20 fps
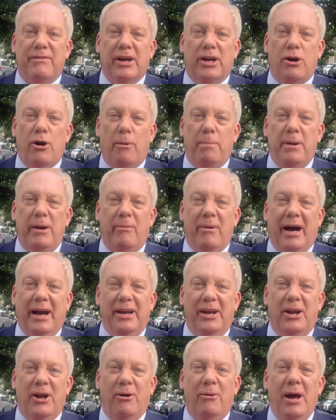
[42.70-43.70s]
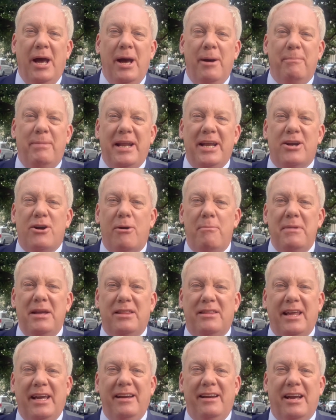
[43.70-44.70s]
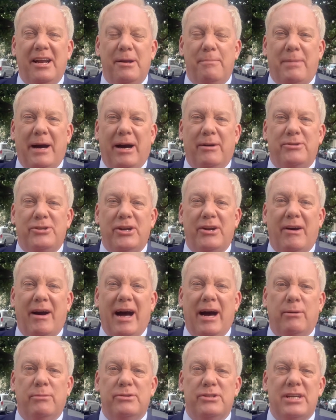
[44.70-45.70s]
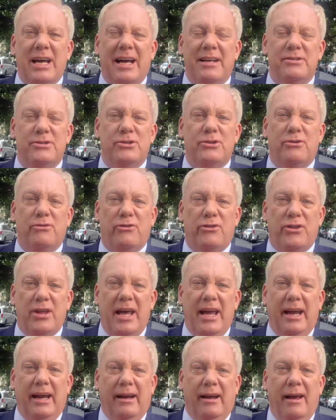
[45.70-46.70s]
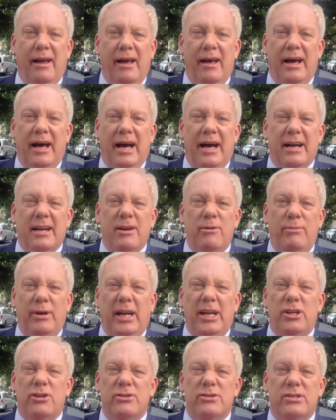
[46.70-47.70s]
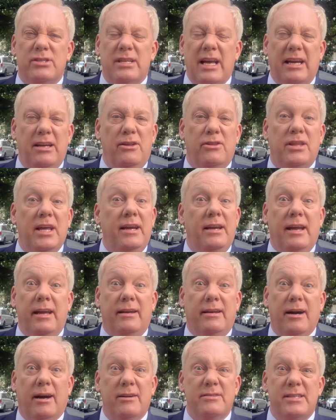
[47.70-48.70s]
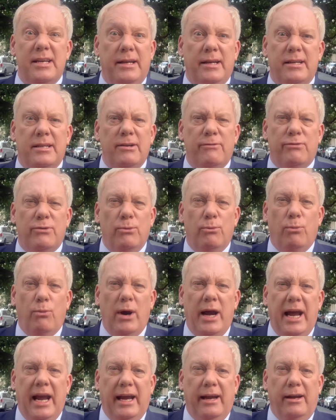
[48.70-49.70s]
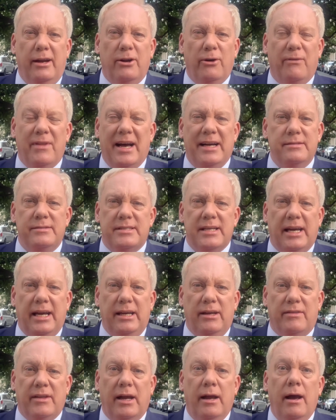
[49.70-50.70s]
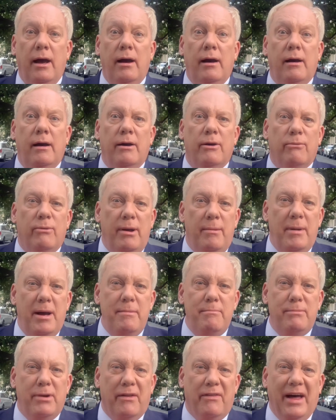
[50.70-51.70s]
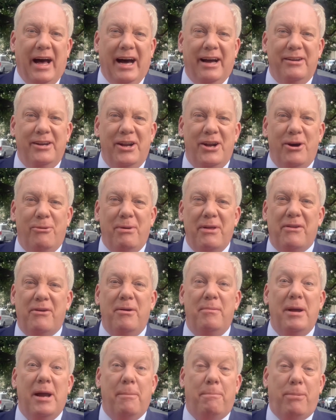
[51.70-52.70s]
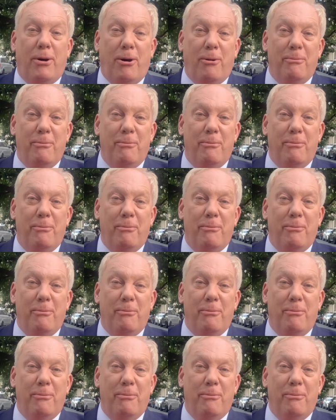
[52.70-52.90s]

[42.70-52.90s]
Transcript: the copyright, you know. But it got me thinking about, you know, how that sort of thing can really just set you thinking, can't it, in a different way. You know, that day you think, remember that, you know, whether it be a pop